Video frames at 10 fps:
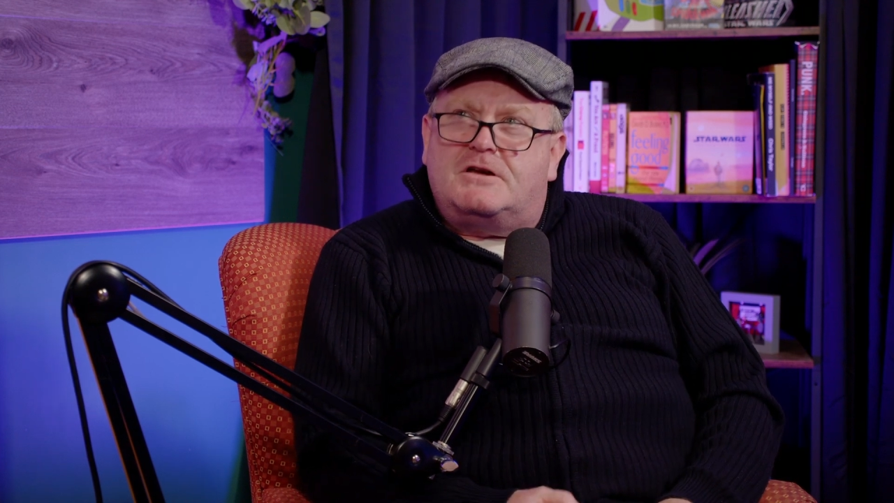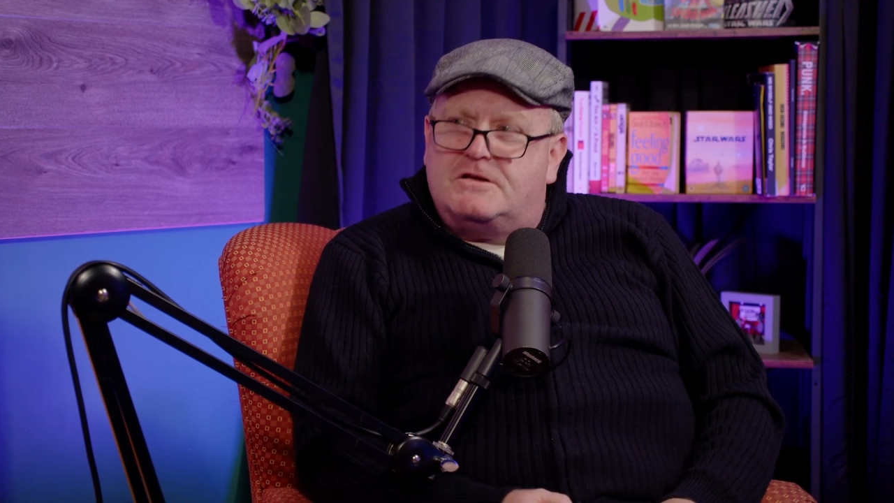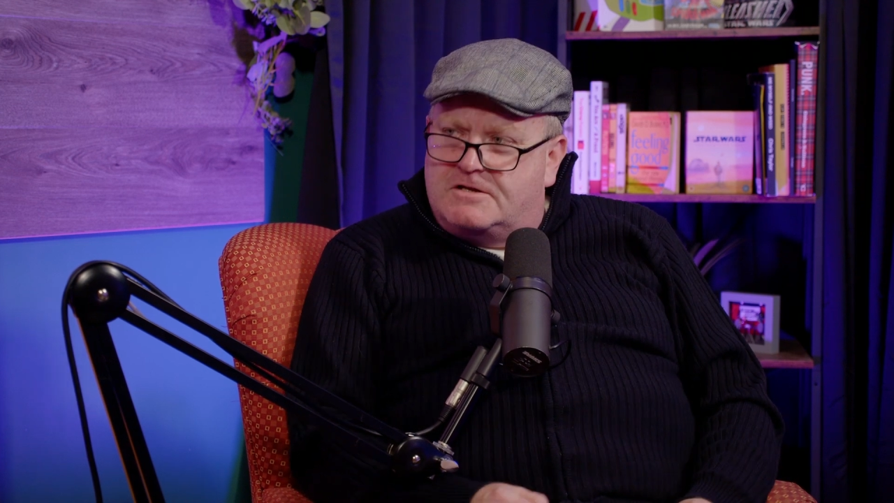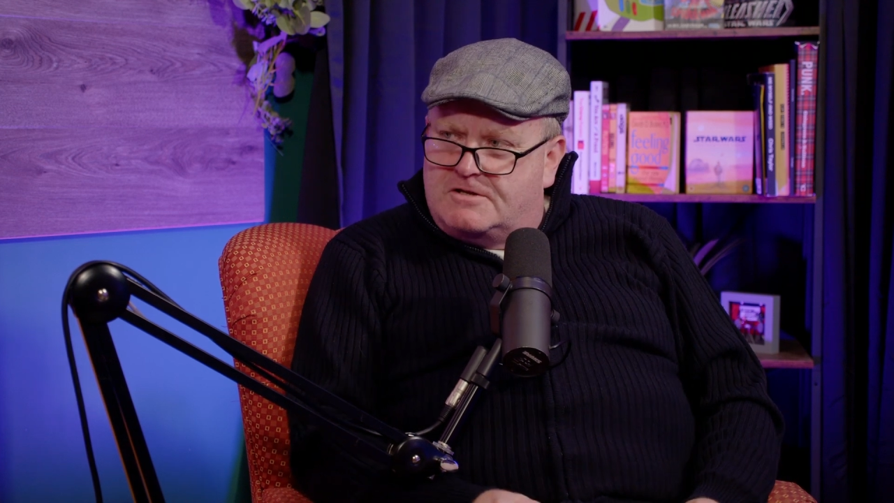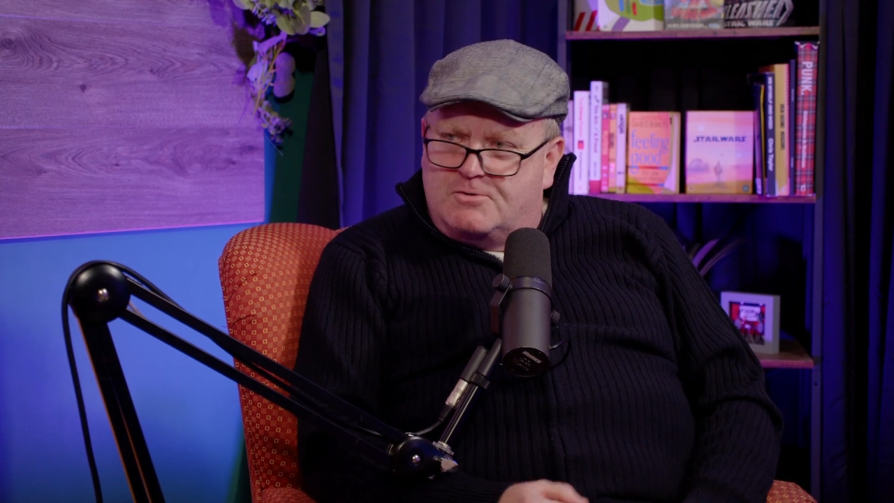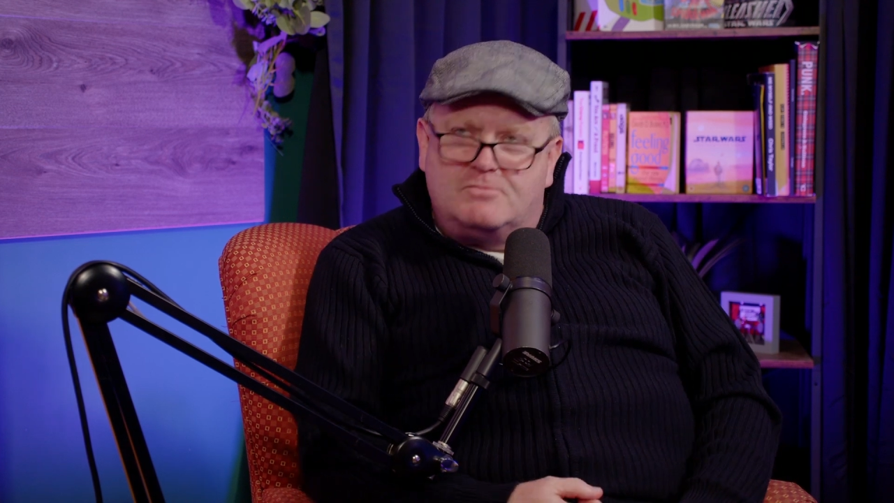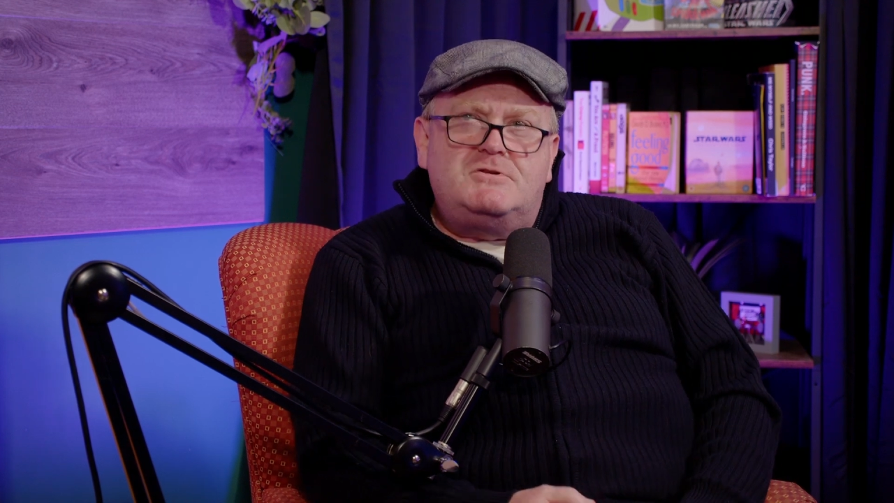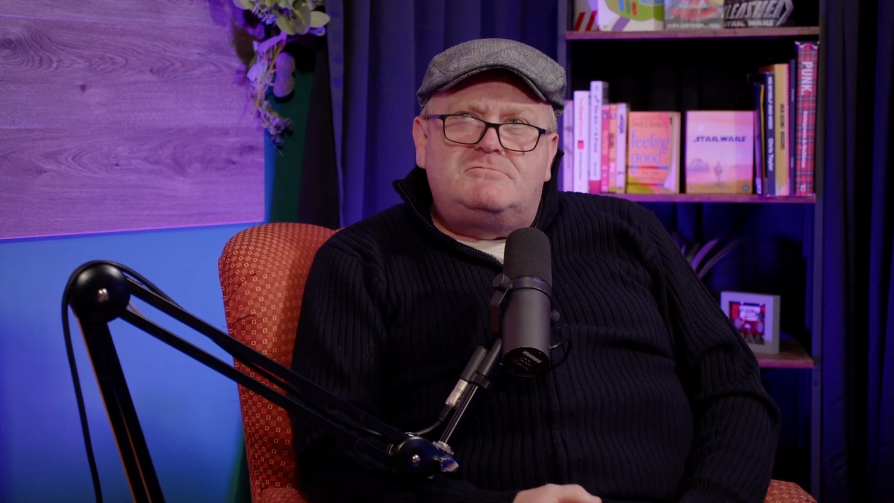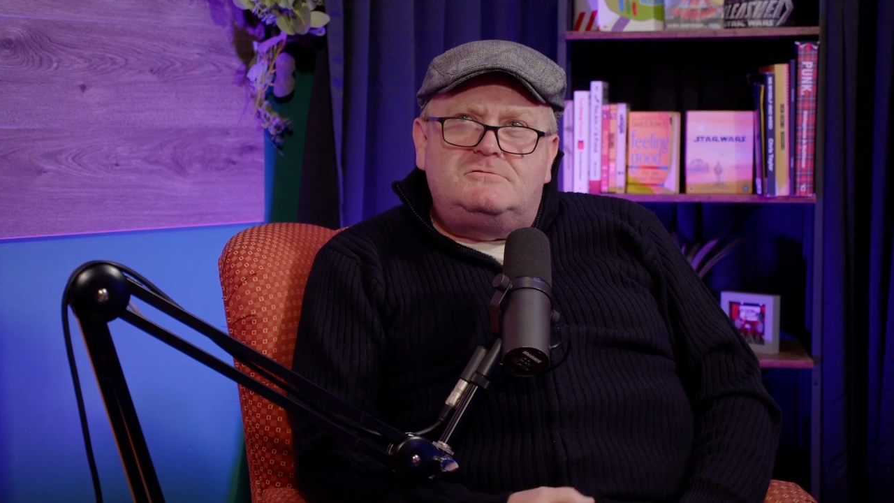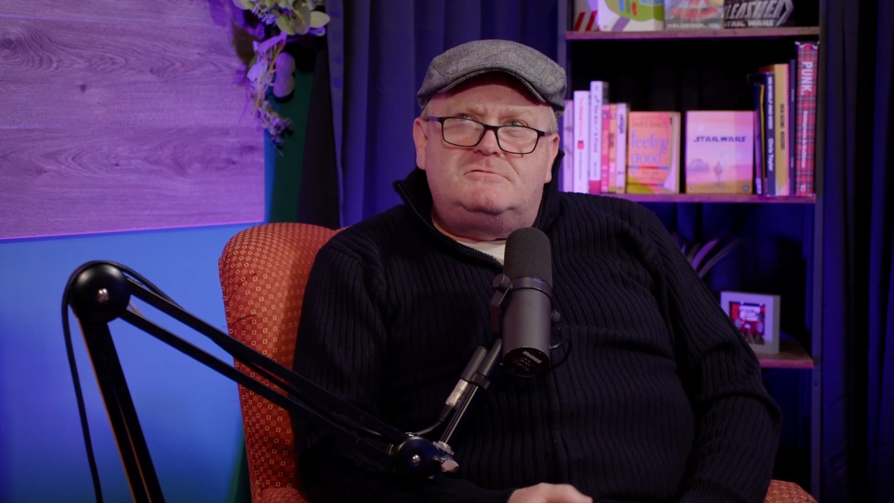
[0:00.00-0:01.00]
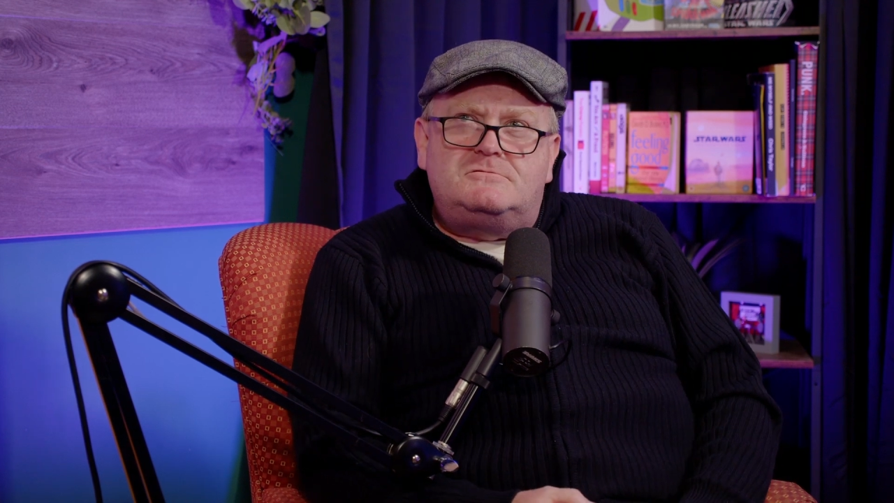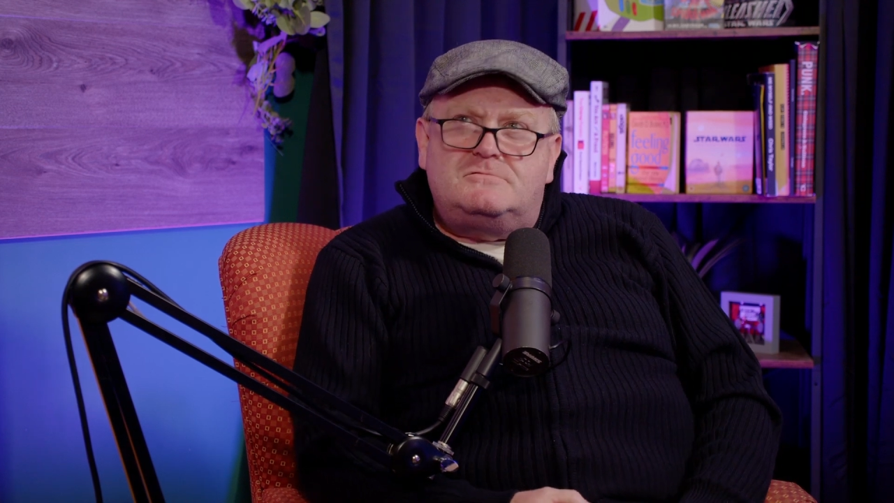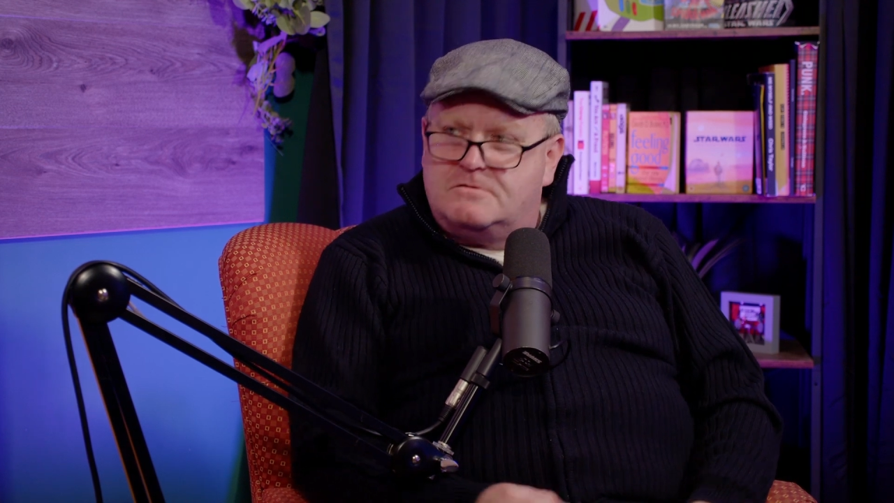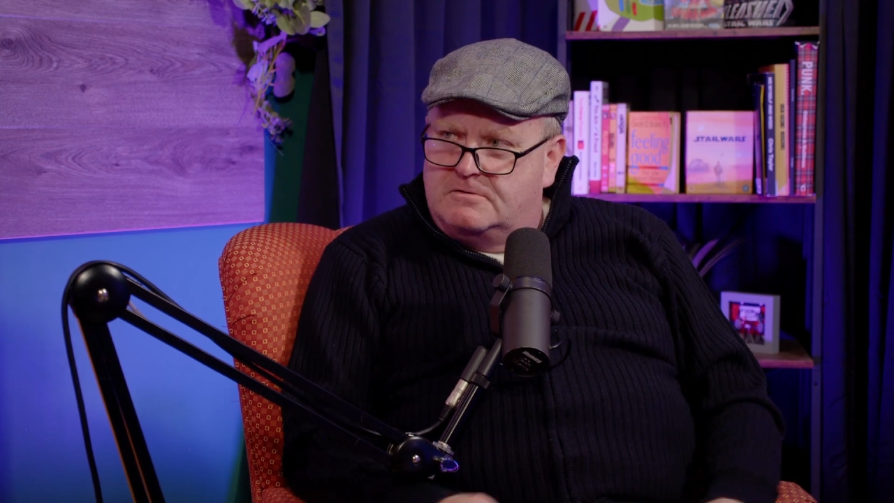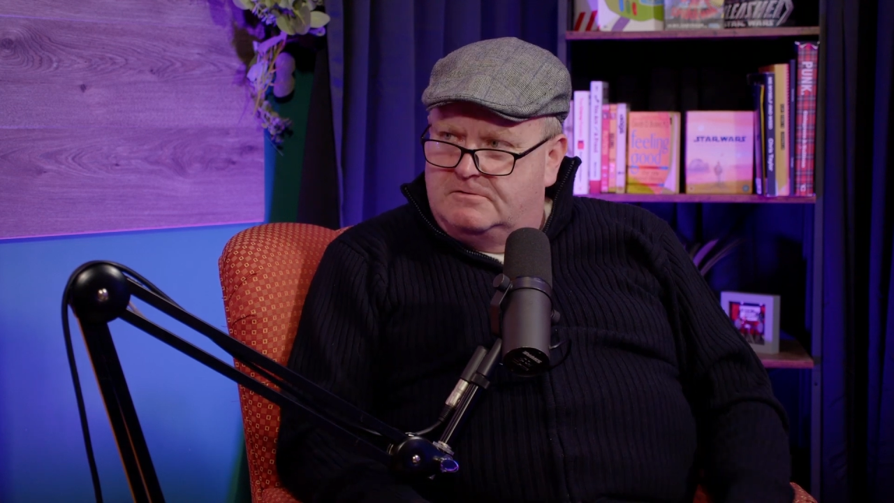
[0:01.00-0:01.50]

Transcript: ideal home.